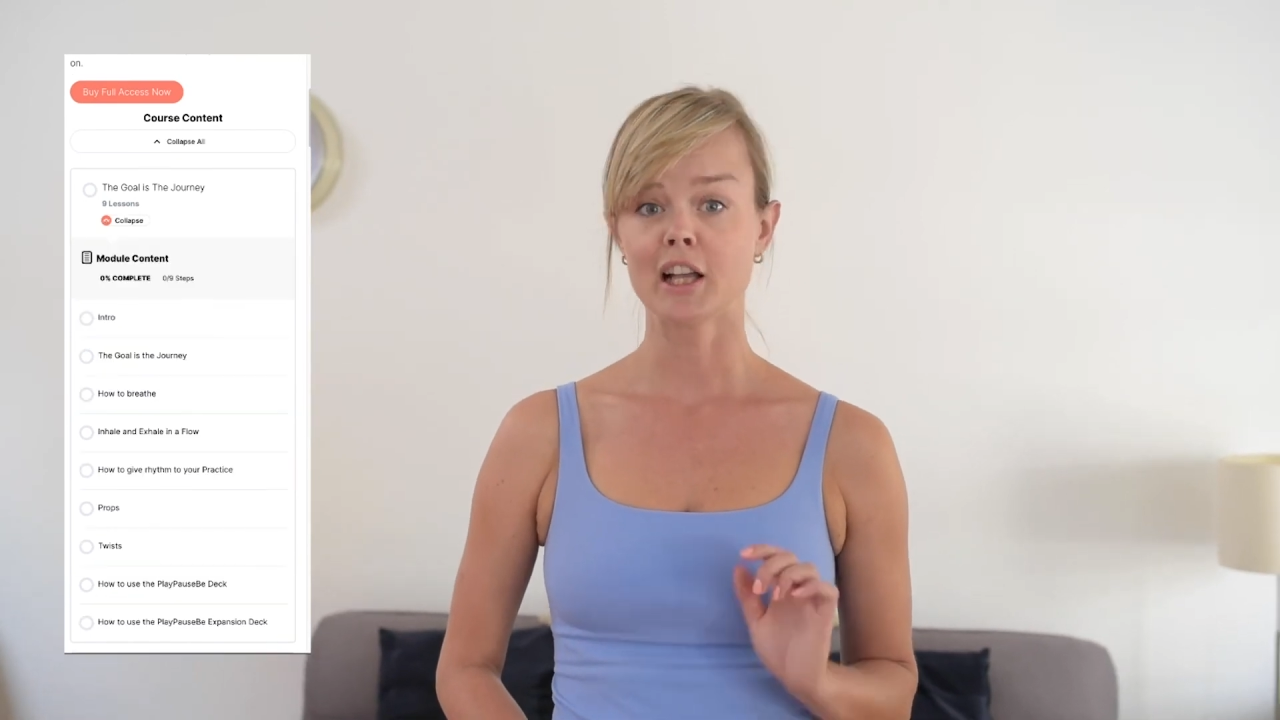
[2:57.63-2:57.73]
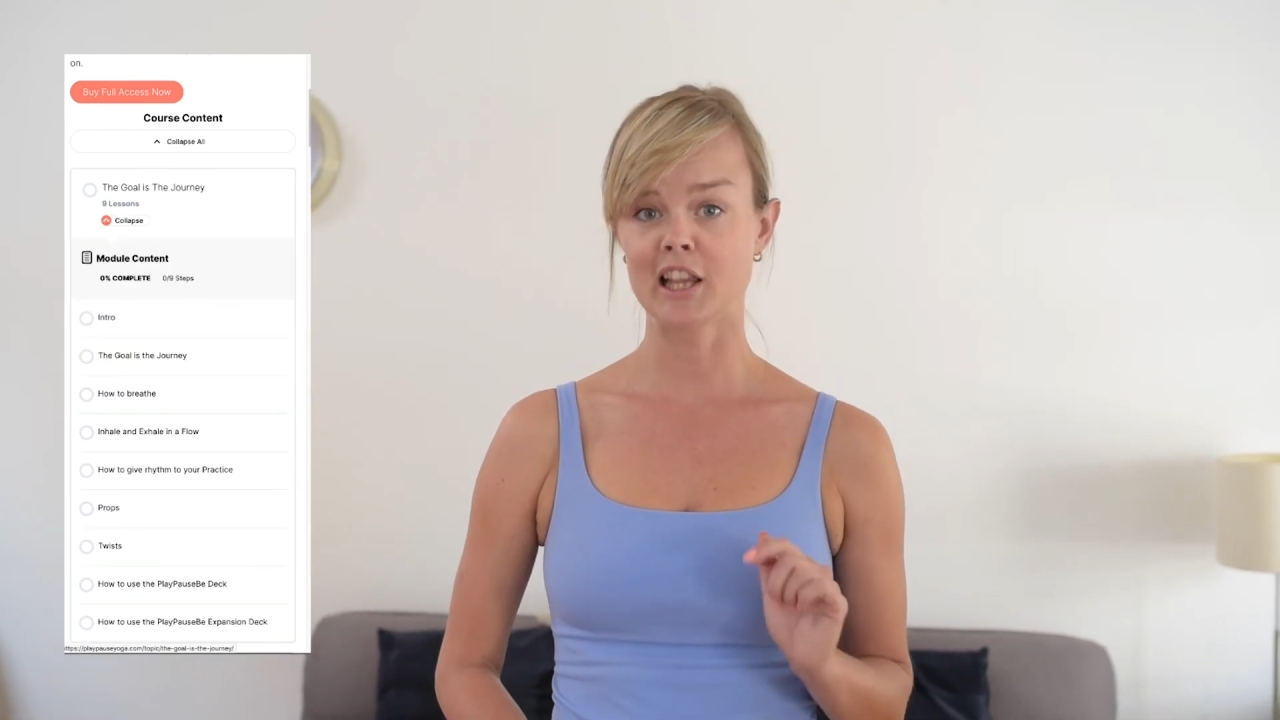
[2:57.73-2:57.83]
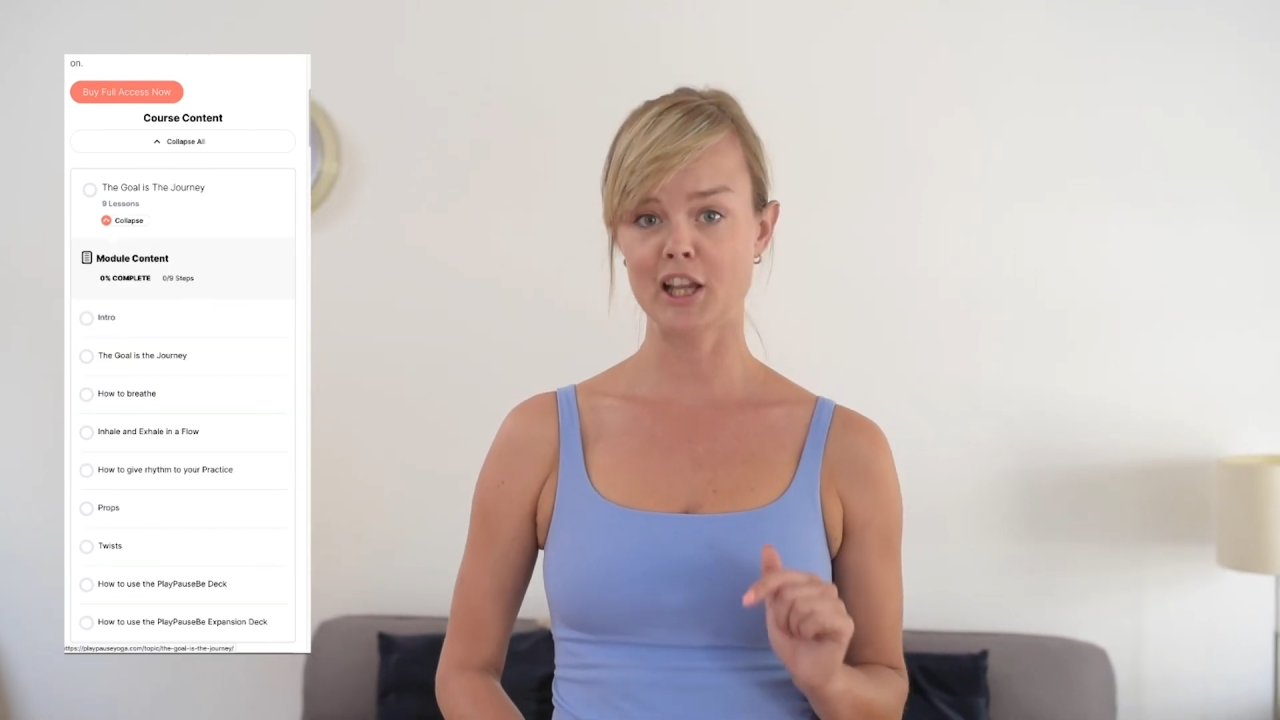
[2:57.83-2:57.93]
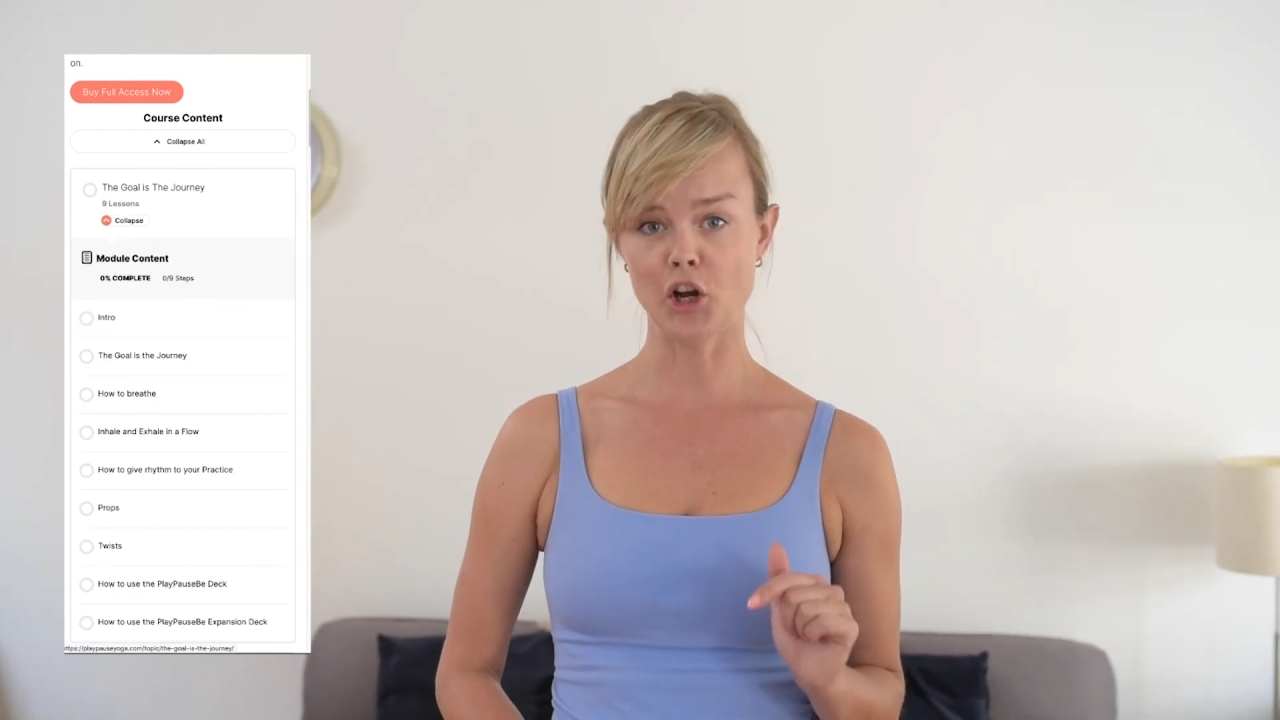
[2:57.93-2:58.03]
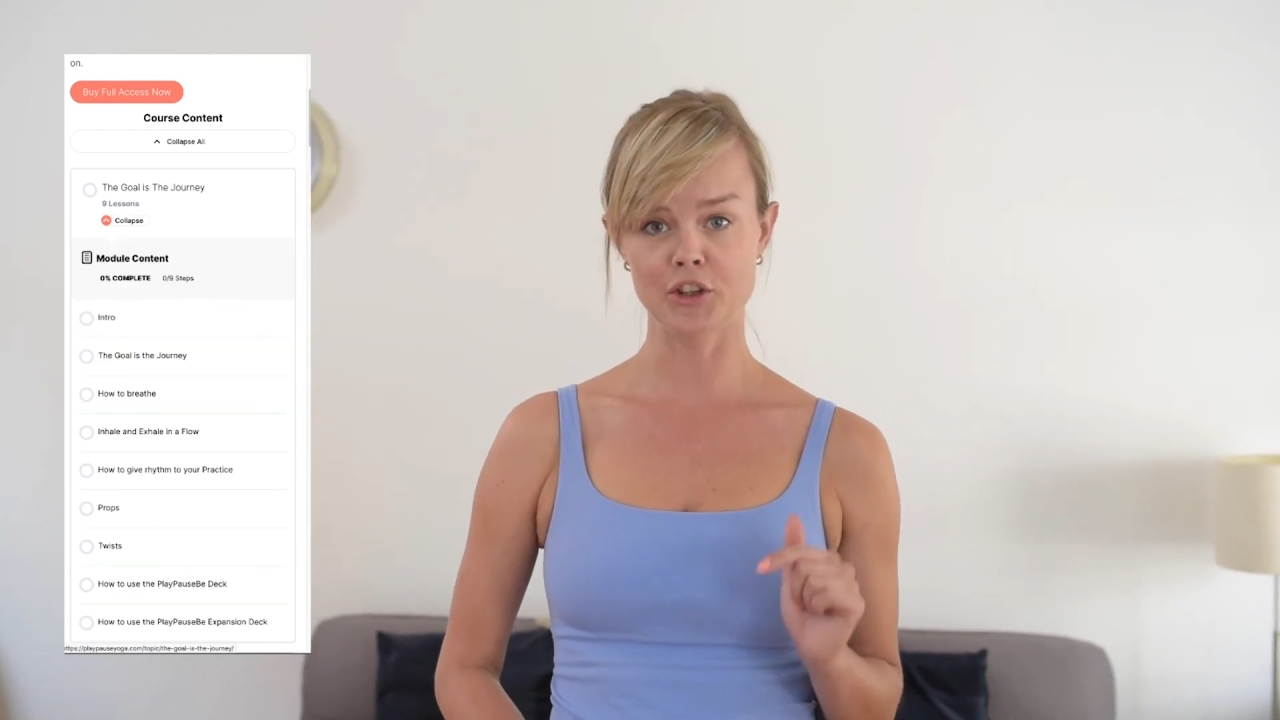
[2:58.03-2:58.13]

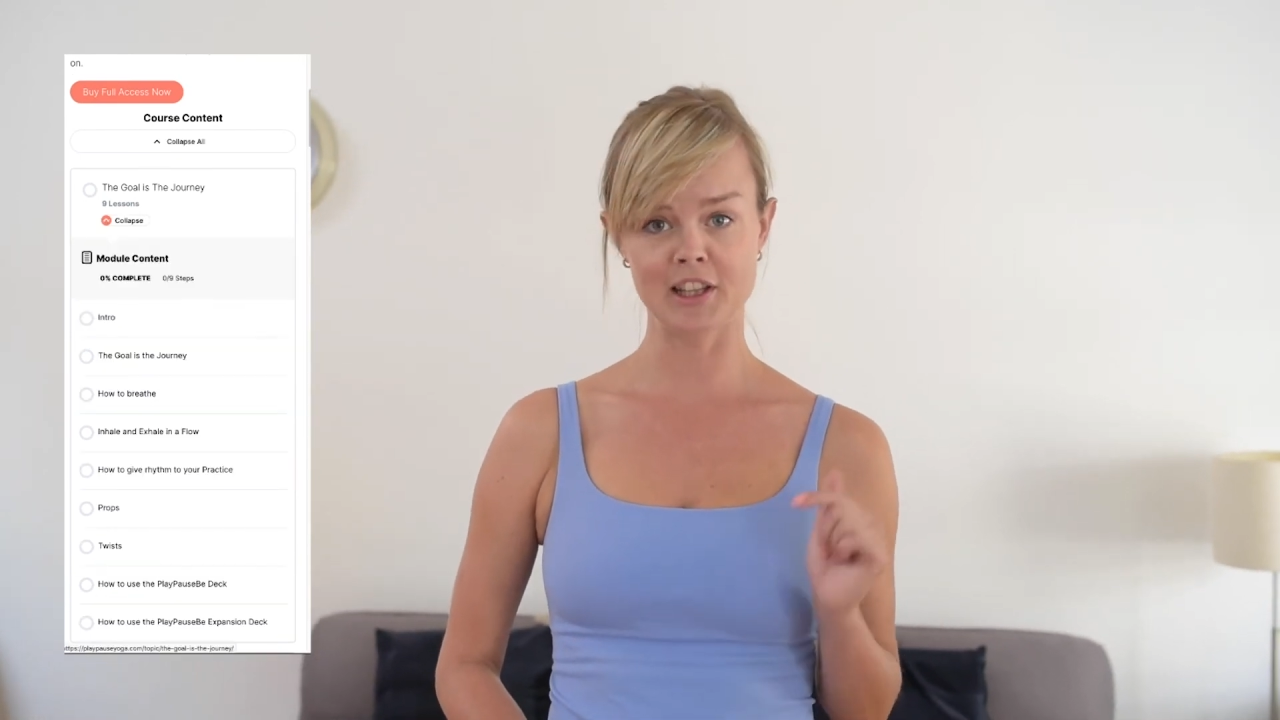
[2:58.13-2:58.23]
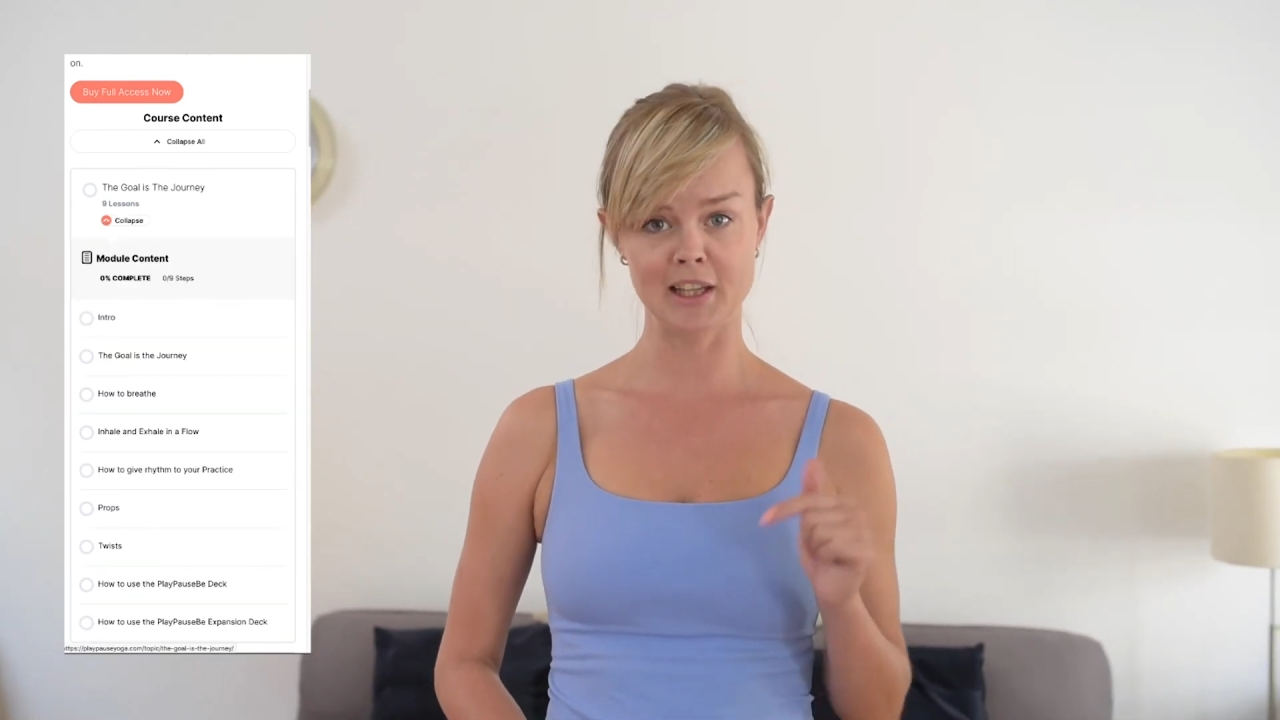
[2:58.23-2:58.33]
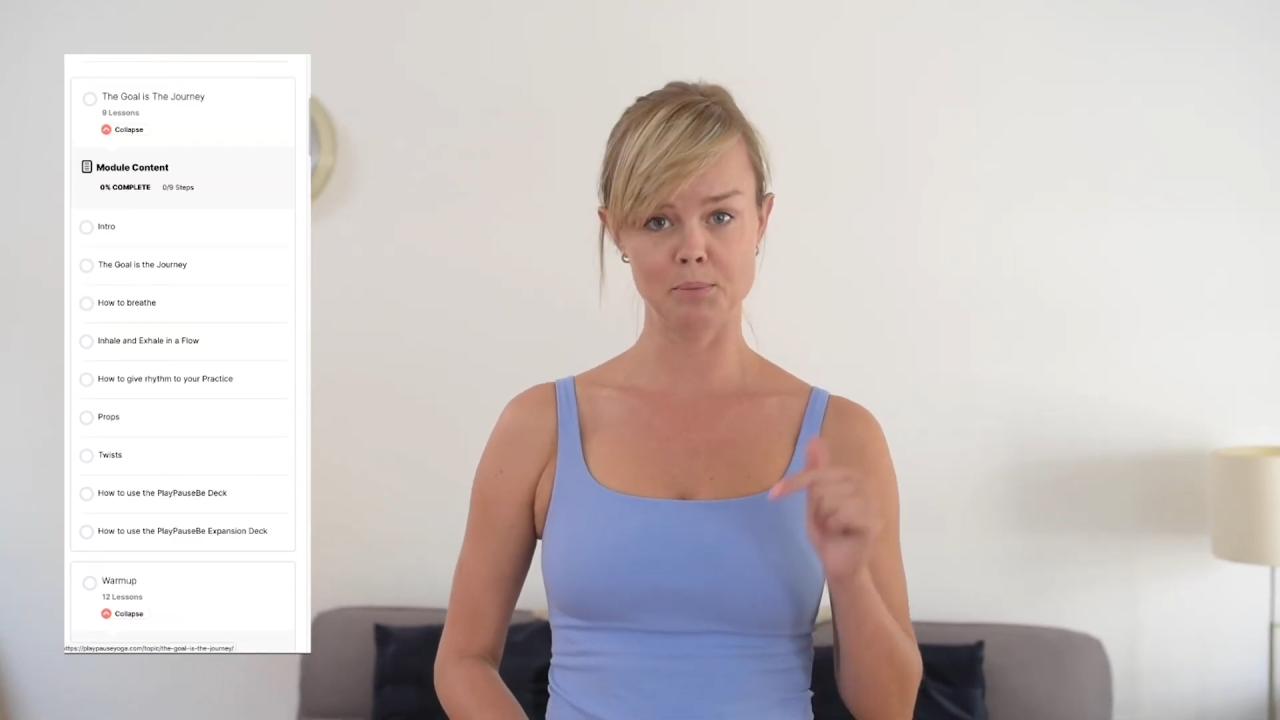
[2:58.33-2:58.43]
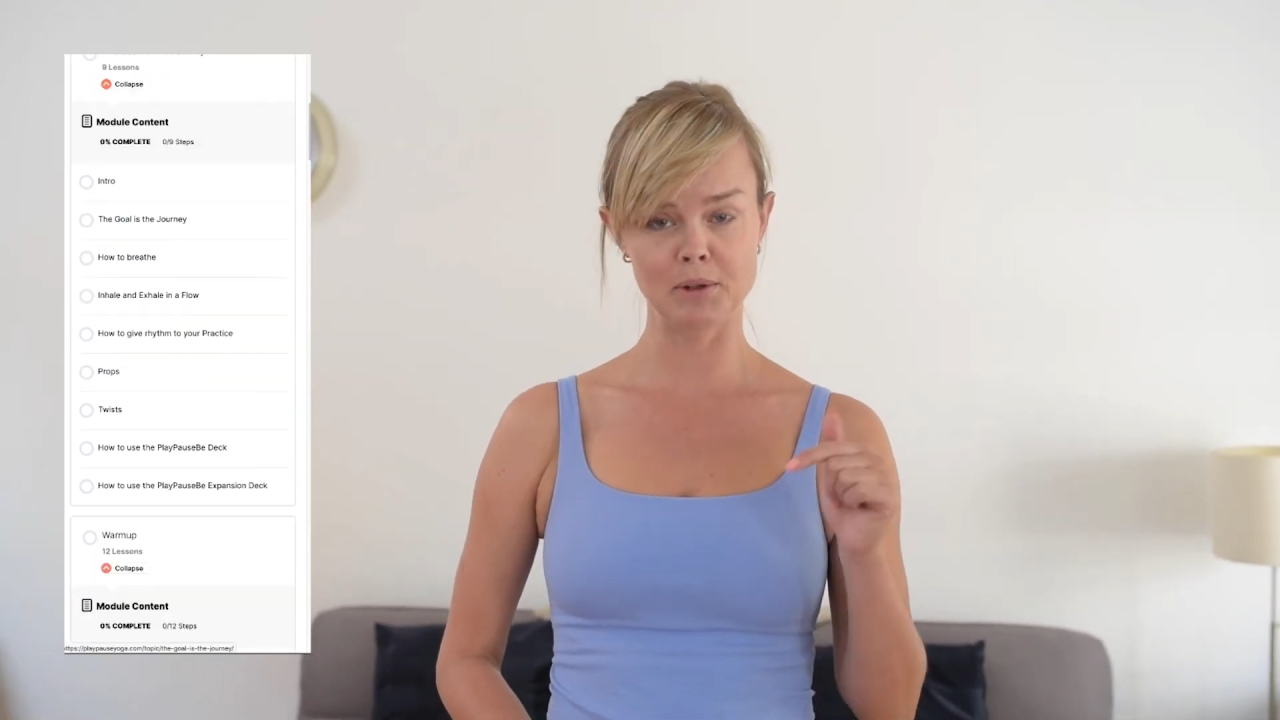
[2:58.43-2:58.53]
Click on the link